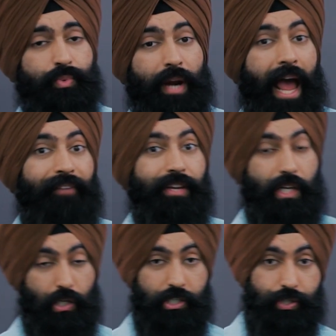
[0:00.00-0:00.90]
is where having
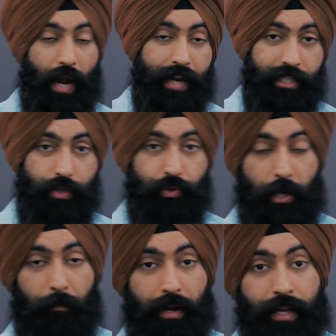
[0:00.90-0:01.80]
a good strategy with
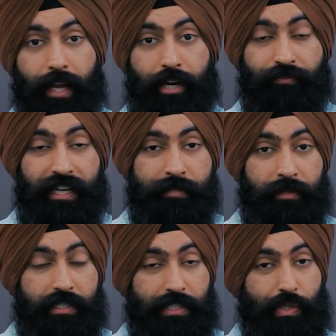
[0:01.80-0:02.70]
your money and your
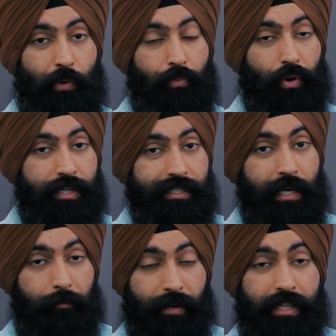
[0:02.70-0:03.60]
investments is so important
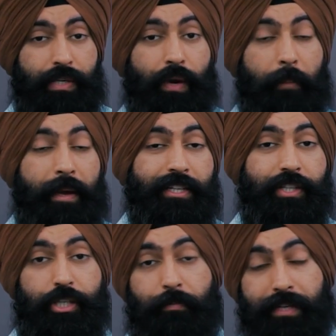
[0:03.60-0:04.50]
because you want to make sure
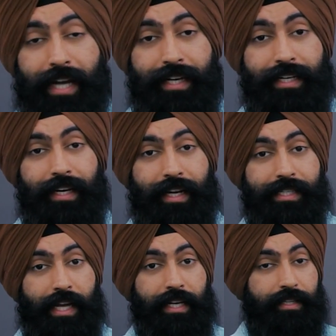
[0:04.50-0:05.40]
that you're protected
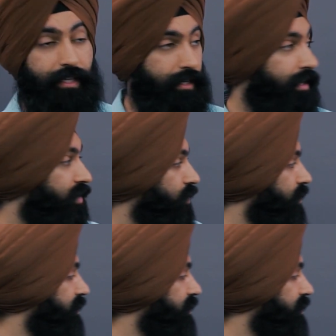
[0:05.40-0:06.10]
against anything. So